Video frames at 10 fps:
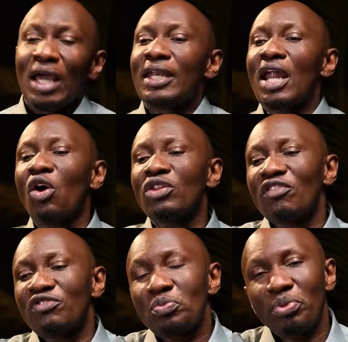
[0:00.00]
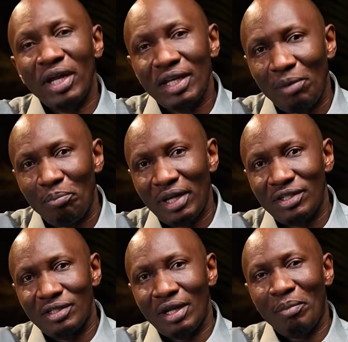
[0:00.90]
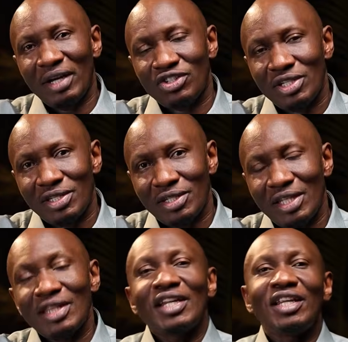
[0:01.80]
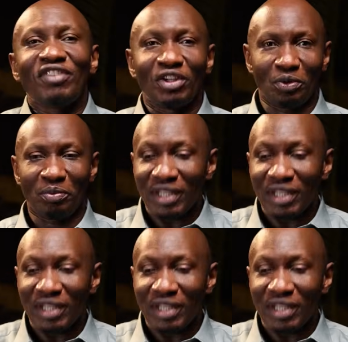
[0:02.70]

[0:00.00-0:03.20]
Now they've spread a mattress in the living room.